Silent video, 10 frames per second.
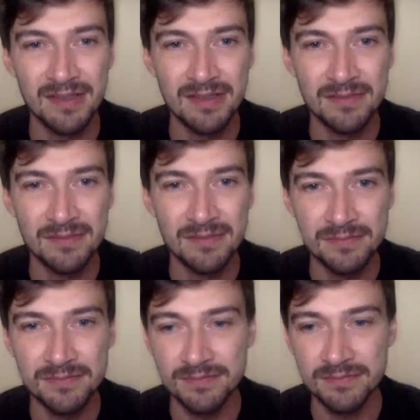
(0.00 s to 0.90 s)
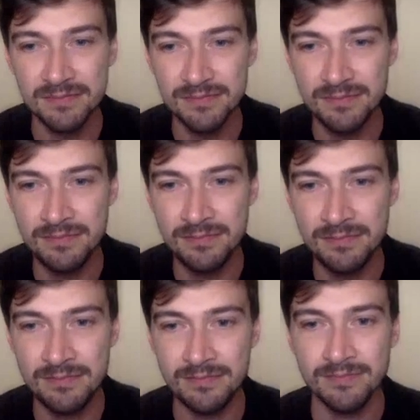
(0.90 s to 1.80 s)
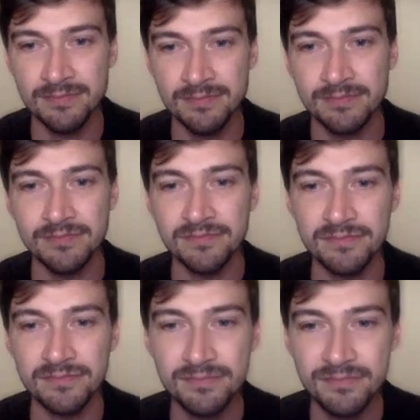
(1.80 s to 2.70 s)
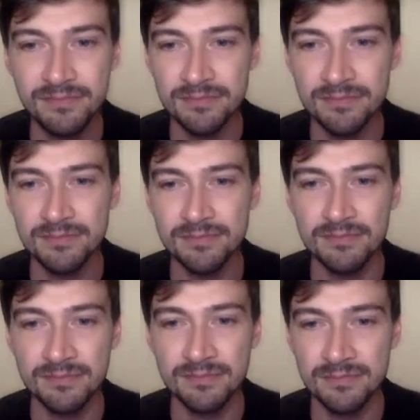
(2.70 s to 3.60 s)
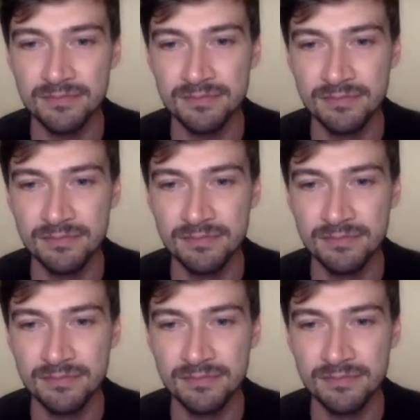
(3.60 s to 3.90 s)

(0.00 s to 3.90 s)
This person isn't speaking.